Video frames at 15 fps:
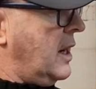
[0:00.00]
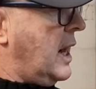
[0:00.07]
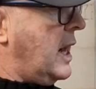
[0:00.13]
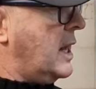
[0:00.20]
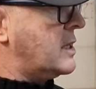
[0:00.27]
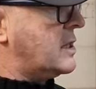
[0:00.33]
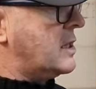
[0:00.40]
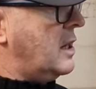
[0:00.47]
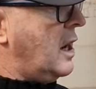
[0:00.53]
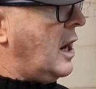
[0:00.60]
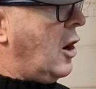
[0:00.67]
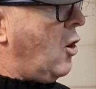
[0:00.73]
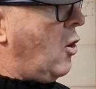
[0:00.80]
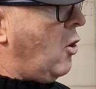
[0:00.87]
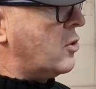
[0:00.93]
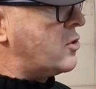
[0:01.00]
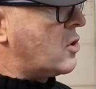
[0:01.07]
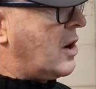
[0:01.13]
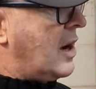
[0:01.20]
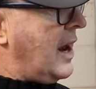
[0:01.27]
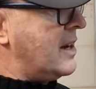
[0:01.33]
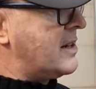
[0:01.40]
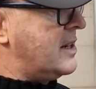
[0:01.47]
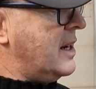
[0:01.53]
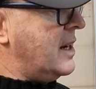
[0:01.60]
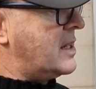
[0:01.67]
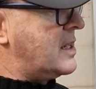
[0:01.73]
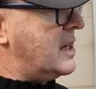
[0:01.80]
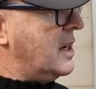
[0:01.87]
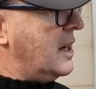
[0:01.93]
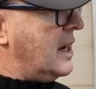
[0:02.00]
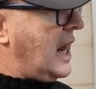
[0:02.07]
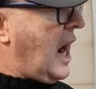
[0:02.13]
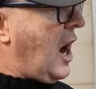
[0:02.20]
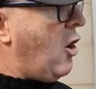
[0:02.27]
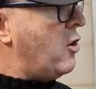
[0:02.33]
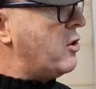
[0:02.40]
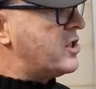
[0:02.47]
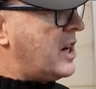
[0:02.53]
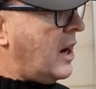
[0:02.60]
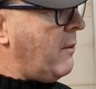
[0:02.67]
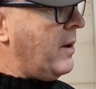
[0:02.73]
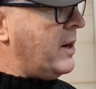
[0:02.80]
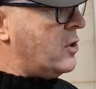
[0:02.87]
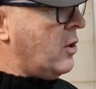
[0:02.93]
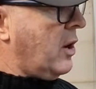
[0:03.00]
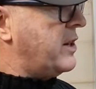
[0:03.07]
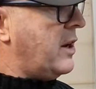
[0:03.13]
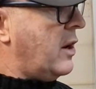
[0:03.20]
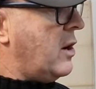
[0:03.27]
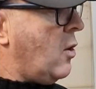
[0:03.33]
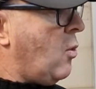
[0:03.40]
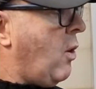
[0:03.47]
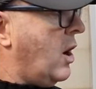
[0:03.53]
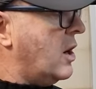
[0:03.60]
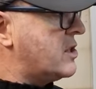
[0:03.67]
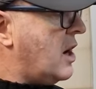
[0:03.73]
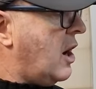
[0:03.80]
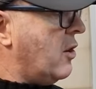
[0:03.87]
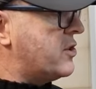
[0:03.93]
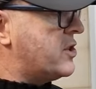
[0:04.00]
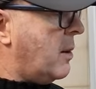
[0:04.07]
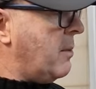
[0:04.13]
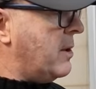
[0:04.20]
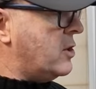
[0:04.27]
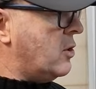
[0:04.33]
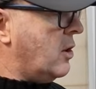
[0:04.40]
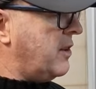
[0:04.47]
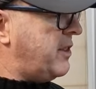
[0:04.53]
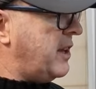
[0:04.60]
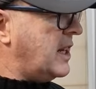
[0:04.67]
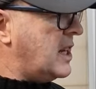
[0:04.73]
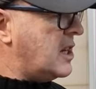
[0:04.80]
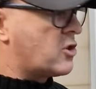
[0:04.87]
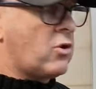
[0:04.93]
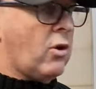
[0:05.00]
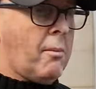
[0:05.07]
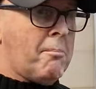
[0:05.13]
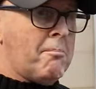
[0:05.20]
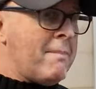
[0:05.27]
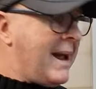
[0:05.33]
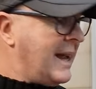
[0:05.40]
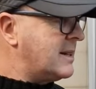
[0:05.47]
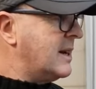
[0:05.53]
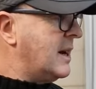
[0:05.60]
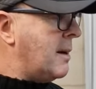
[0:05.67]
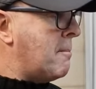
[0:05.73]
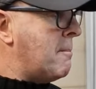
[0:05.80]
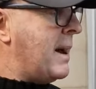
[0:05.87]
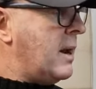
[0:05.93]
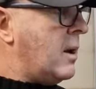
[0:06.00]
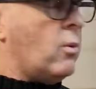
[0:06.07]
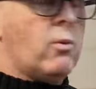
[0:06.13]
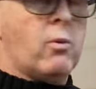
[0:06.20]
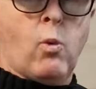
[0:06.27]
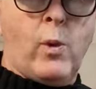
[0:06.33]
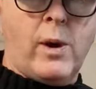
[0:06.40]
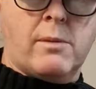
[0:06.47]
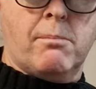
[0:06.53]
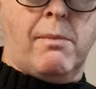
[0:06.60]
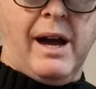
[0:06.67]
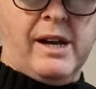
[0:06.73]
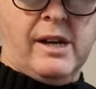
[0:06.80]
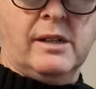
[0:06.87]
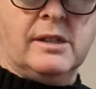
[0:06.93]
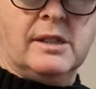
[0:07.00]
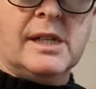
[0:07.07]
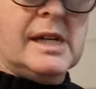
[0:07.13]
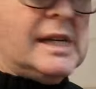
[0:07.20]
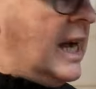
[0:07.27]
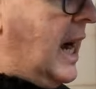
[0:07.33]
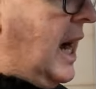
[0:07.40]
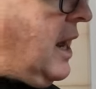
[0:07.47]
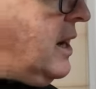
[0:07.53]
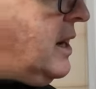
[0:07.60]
at Auto Classics, RW, I don't know why it's RW, I think he's called Matt Whitmire, and